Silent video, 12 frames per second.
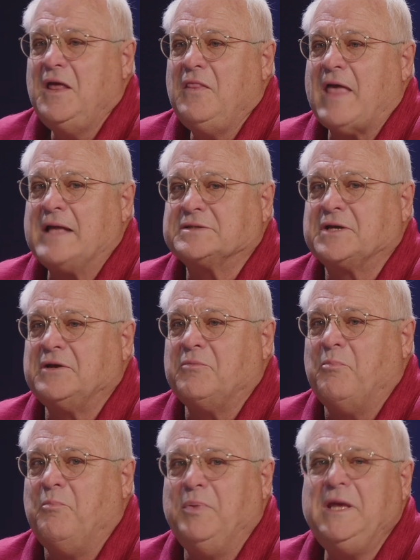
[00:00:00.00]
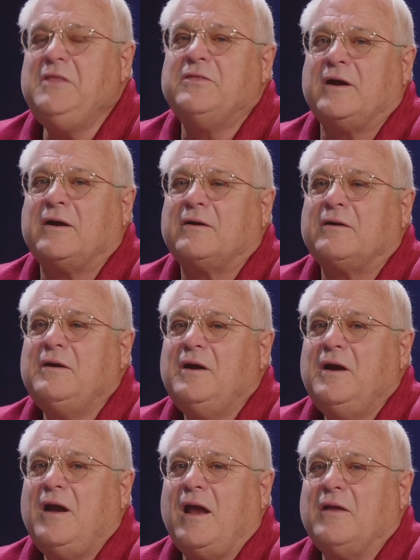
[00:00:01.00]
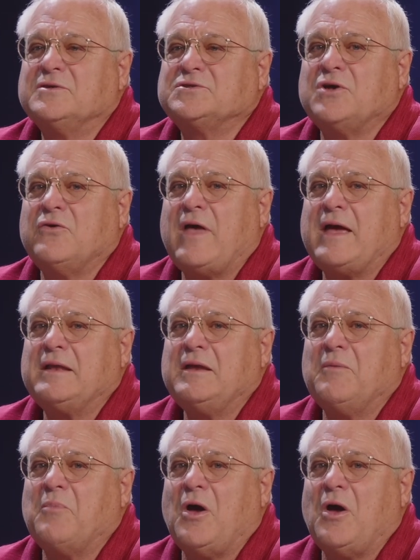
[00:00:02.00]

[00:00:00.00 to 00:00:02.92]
that's going to be there so that